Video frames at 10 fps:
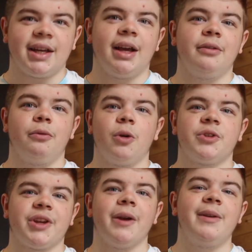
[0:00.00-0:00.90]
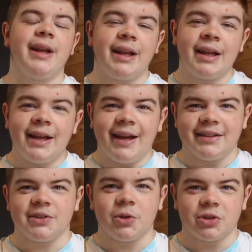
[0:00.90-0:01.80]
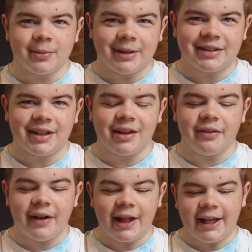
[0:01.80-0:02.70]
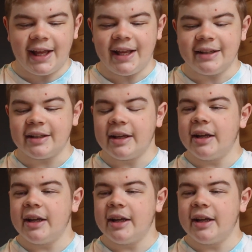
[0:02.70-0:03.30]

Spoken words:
and Ross County is automatically relegated.